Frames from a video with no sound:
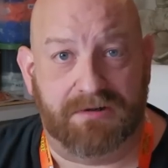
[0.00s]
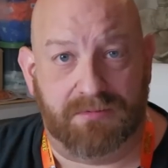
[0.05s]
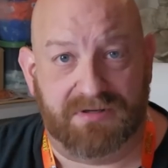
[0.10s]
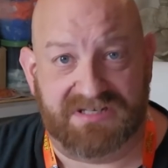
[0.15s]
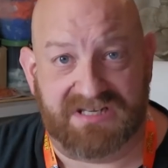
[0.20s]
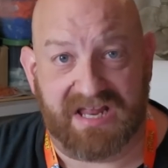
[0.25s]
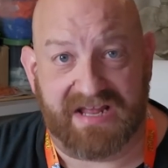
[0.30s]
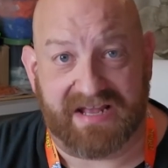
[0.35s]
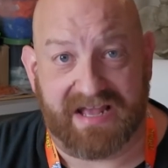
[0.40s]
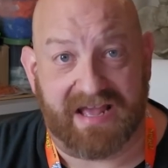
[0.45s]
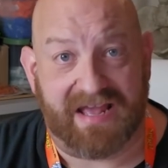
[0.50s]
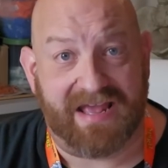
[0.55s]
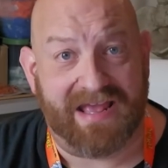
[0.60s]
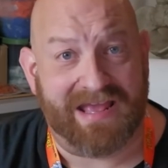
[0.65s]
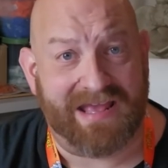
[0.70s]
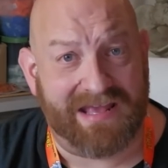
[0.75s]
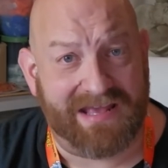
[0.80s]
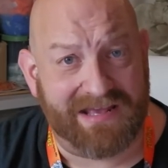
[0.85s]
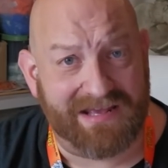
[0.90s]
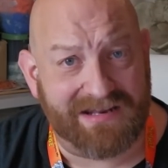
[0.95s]
There was like a
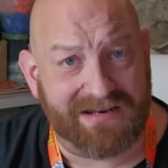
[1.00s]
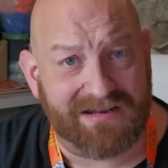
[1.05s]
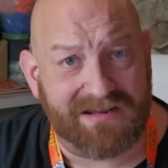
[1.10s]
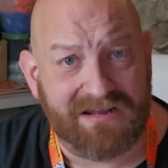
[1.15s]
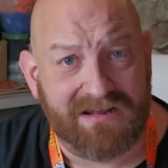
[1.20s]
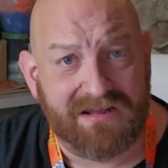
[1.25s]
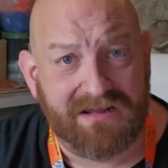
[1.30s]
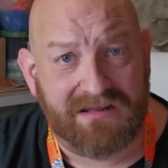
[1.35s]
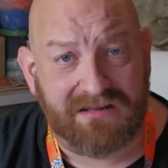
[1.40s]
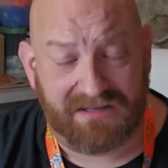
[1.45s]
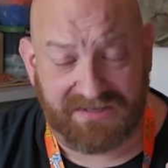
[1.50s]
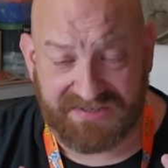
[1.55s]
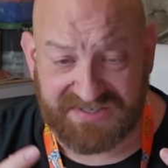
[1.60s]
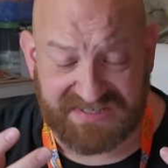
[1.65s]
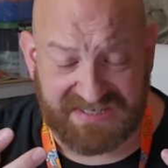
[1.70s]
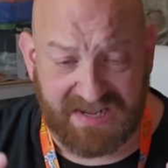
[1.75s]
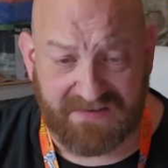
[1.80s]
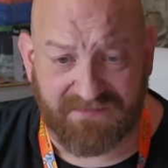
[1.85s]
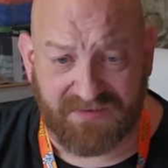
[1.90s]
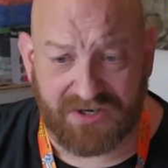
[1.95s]
head, a
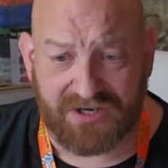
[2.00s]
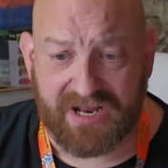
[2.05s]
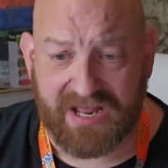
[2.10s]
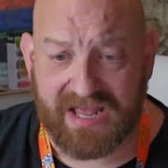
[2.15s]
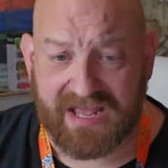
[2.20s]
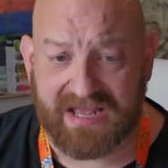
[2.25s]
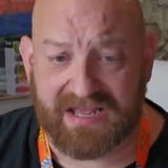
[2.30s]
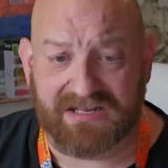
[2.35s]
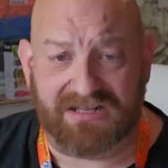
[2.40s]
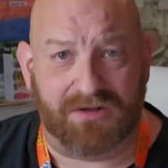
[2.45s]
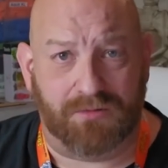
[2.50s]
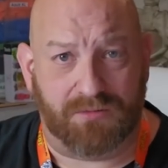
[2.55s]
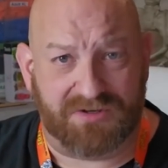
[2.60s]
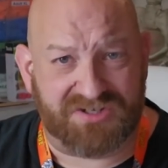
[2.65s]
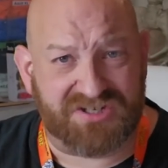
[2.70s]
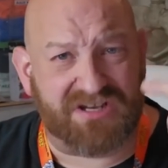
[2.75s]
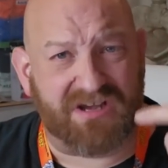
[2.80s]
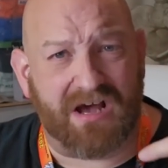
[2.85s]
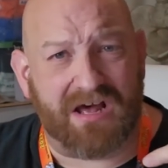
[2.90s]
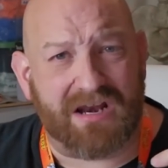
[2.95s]
severed head that
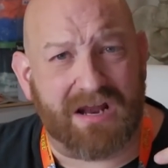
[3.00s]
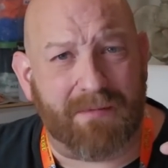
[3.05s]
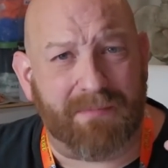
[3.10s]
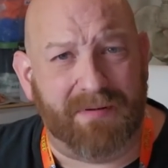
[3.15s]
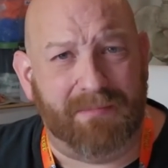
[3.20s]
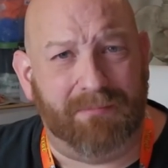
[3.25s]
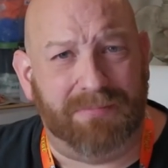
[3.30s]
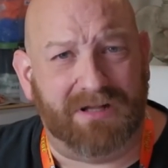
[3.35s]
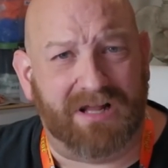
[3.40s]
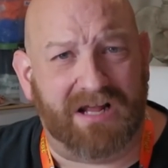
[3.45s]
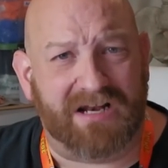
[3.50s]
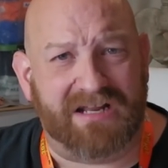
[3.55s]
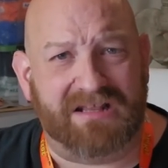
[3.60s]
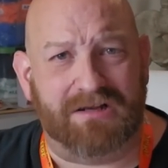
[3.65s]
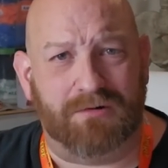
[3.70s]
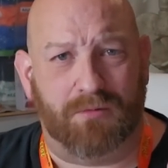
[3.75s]
was cut up and bloody.